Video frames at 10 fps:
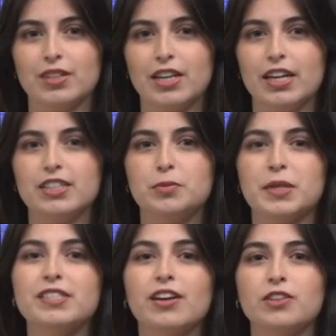And Smith
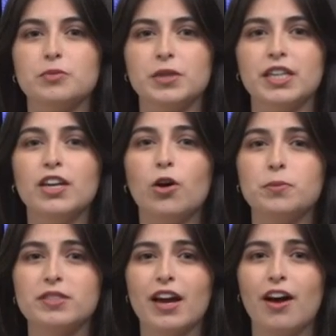tells me he hopes to
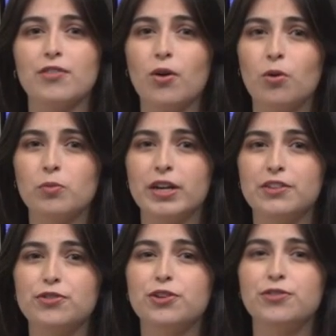have the home ready
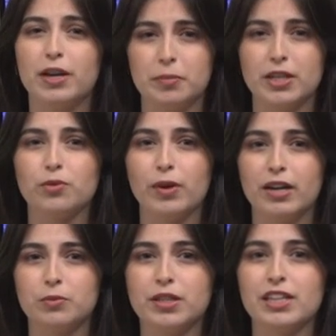for a family to rent
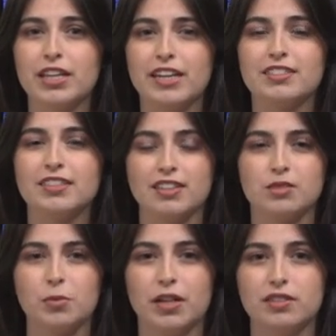within the next 6
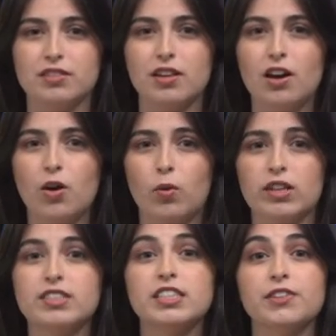months, while the
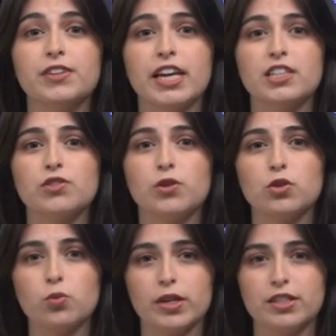city of Gainesville is
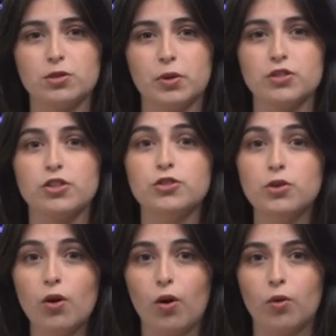working to build a new
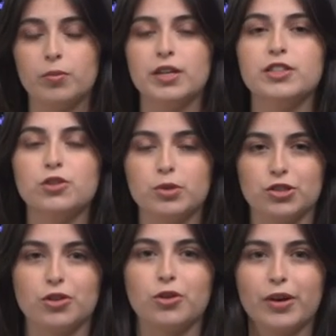home in the original
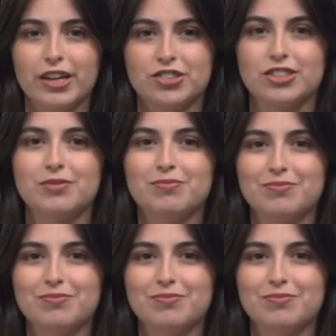location.